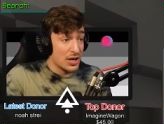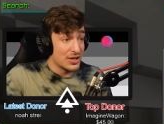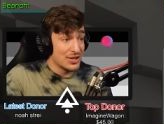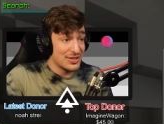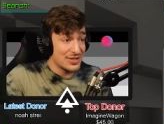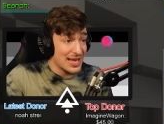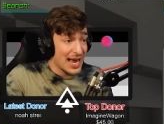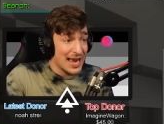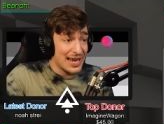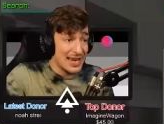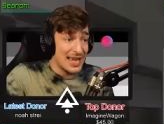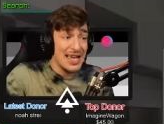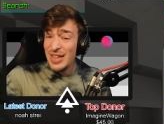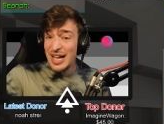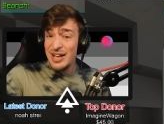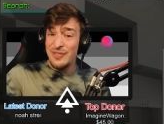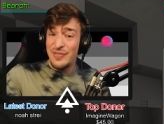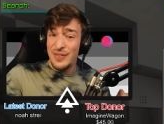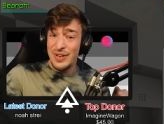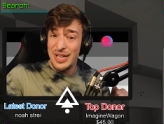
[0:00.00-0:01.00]
understand it.
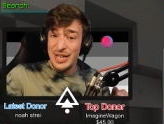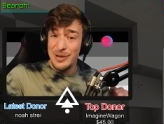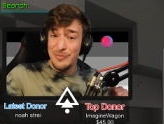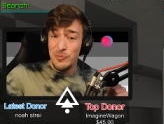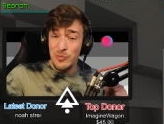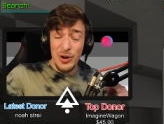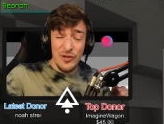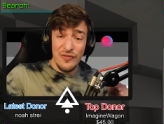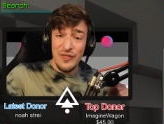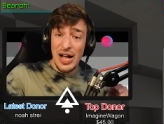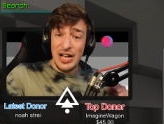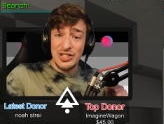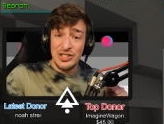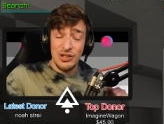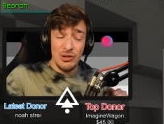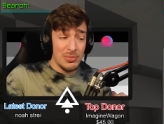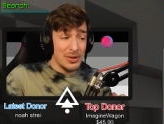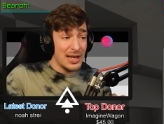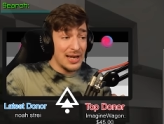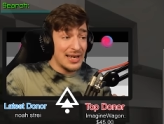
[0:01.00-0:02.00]
Thankfully, we're
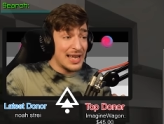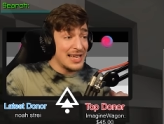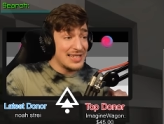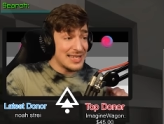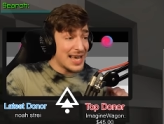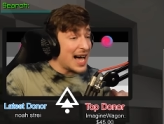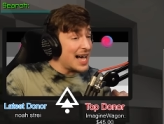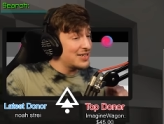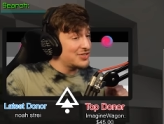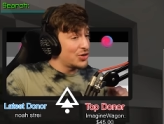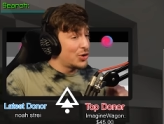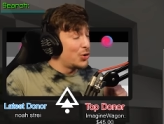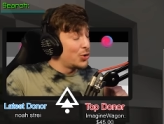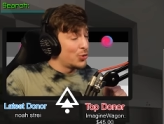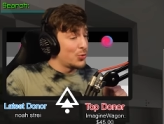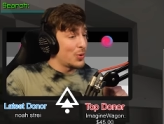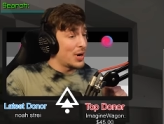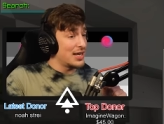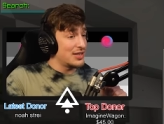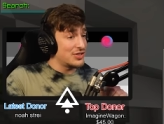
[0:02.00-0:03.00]
fashionably late as
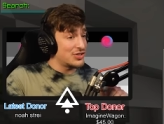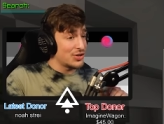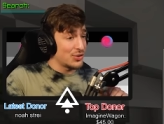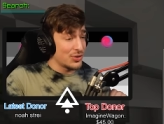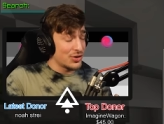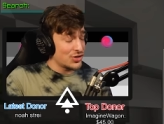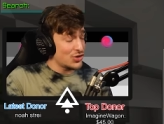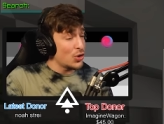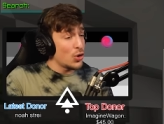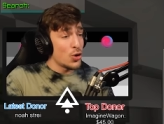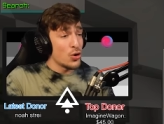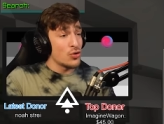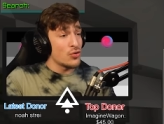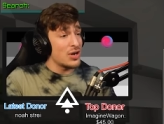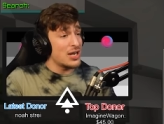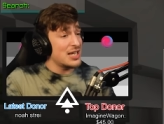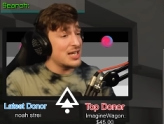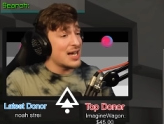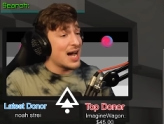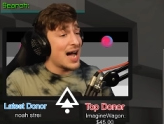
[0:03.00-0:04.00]
always, so there's
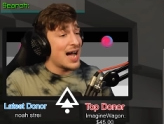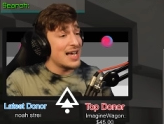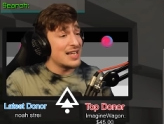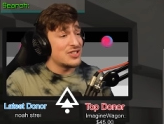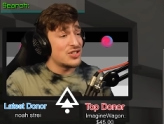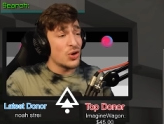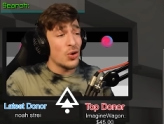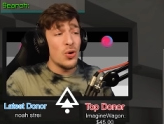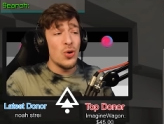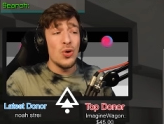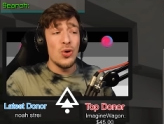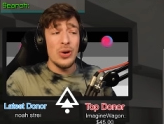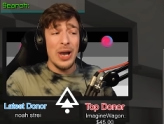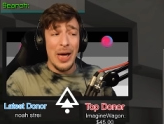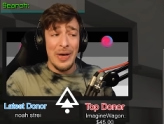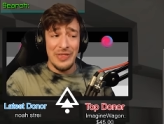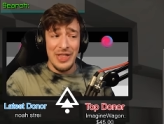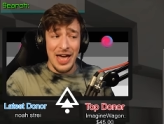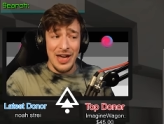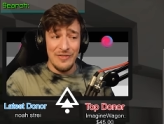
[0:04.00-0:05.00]
already guides all
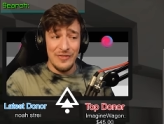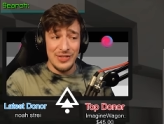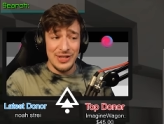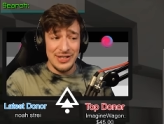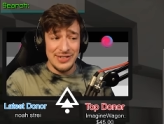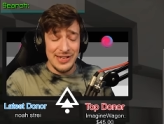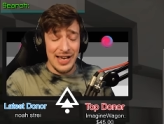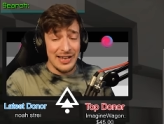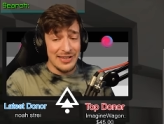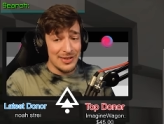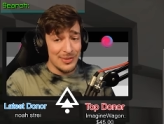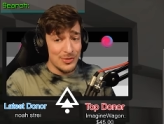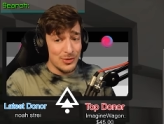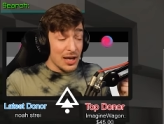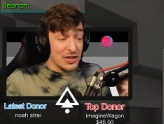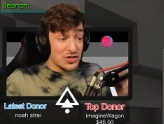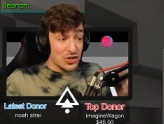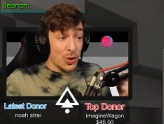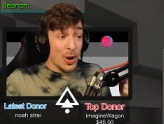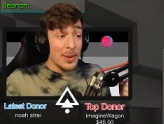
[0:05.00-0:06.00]
out there for these items.
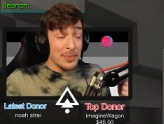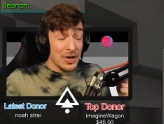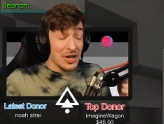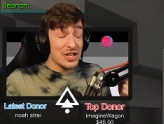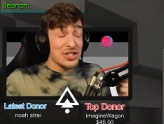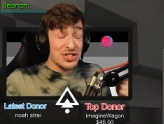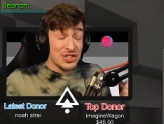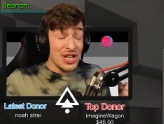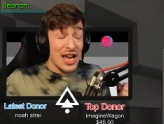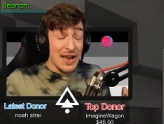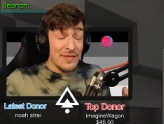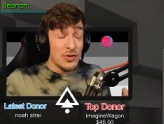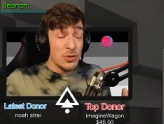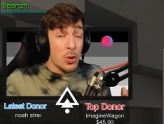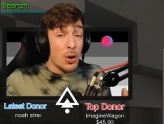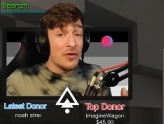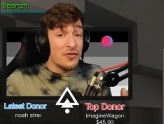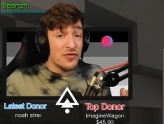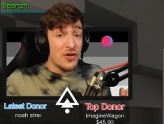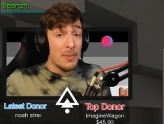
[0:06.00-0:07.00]
So I'm going to save you
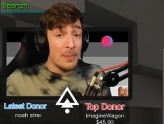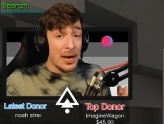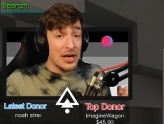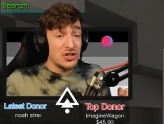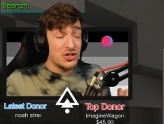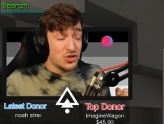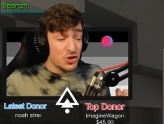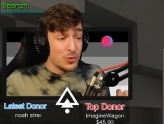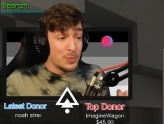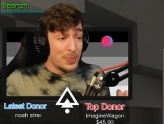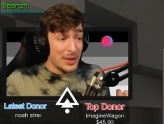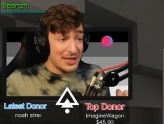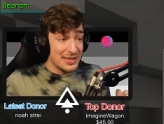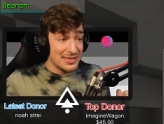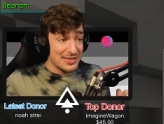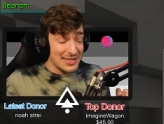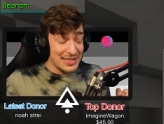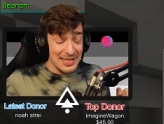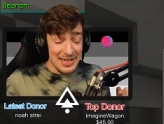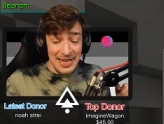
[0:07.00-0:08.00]
all from my
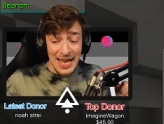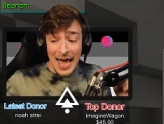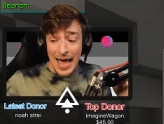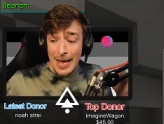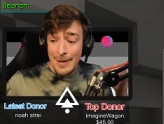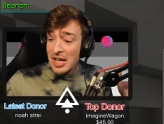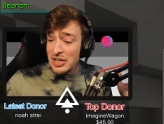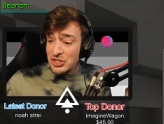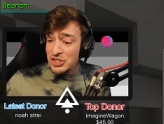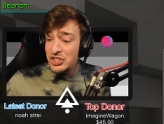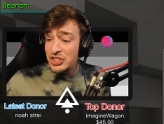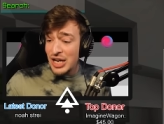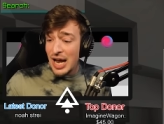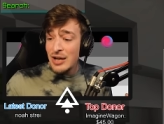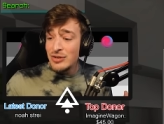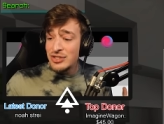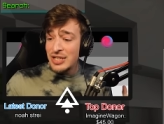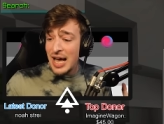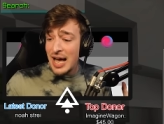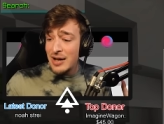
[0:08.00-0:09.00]
stupidity today and
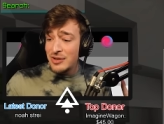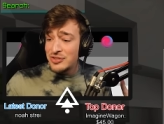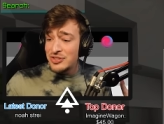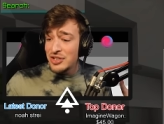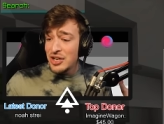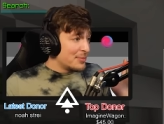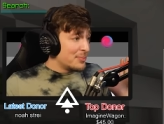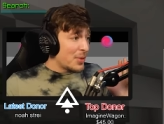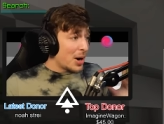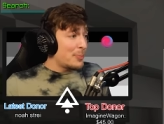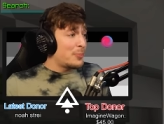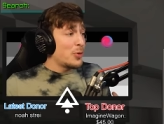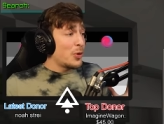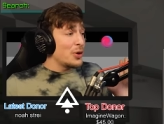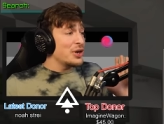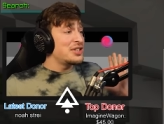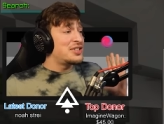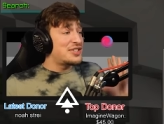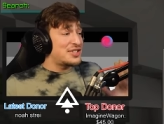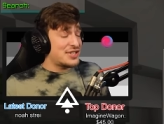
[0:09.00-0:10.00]
shout out my
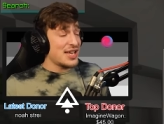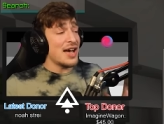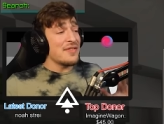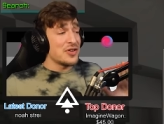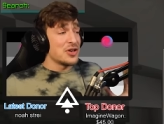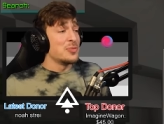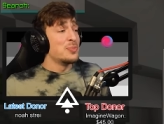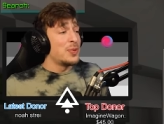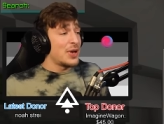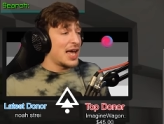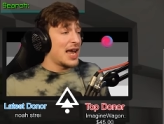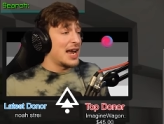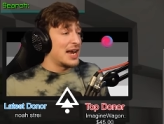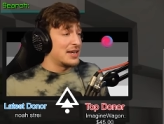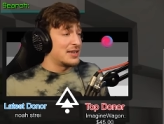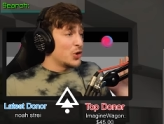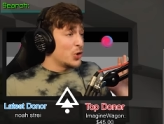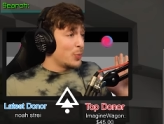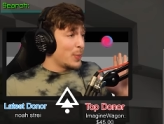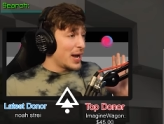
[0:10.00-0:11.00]
boy
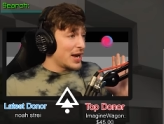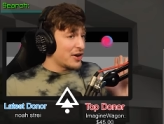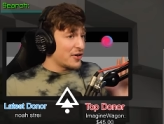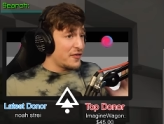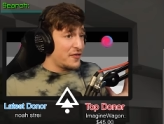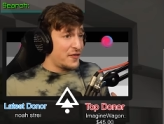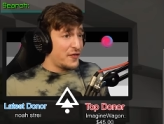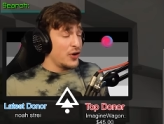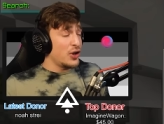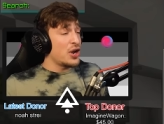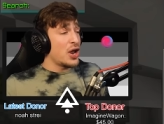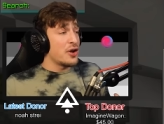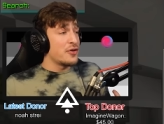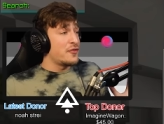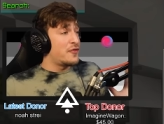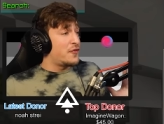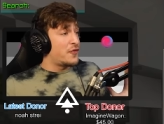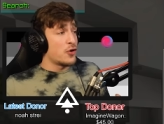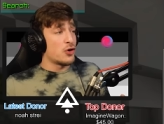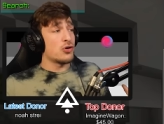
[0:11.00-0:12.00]
SevernBlade, who made a full-on
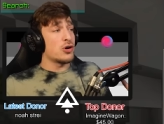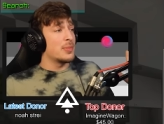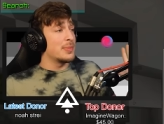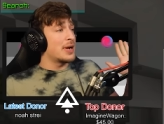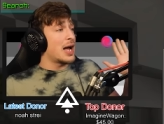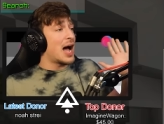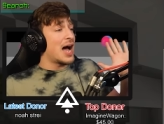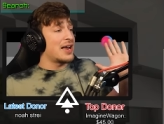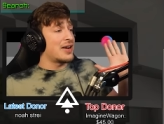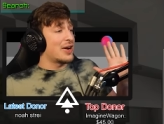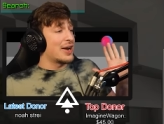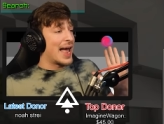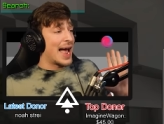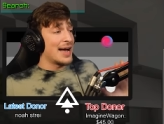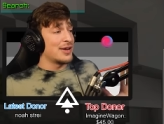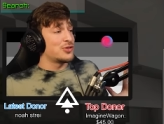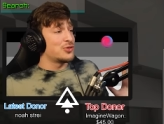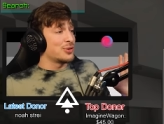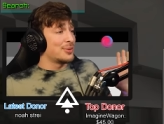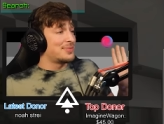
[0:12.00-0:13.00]
forum guide on
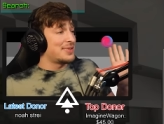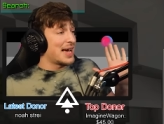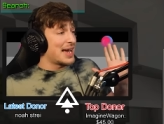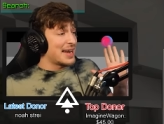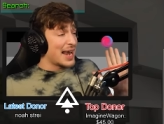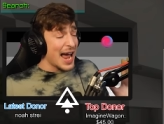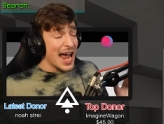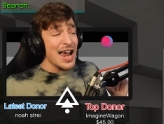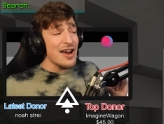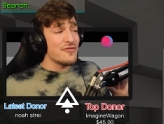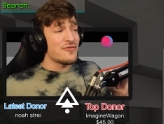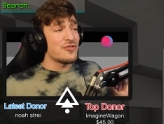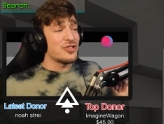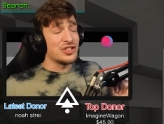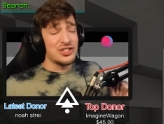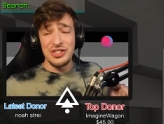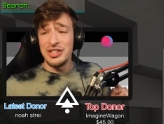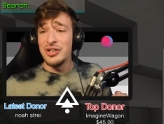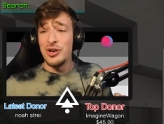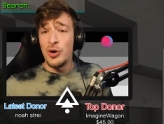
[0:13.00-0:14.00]
how to obtain every
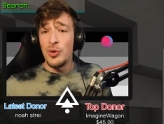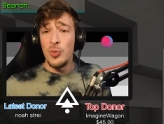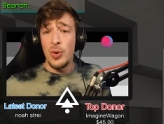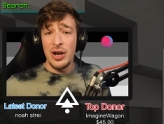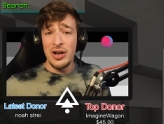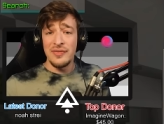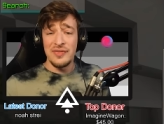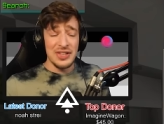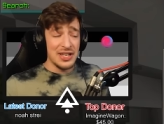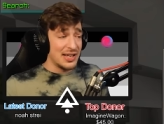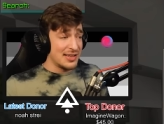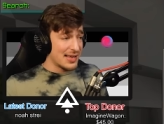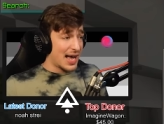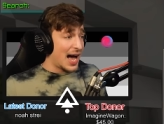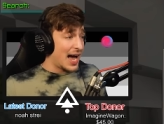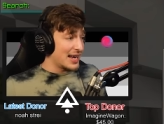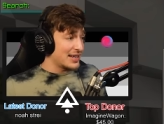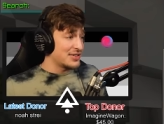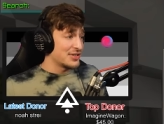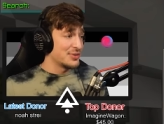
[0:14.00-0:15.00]
single one of these
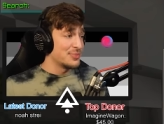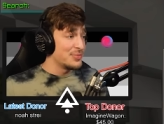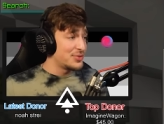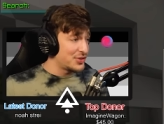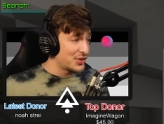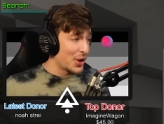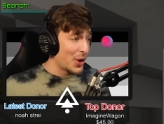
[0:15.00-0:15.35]
items.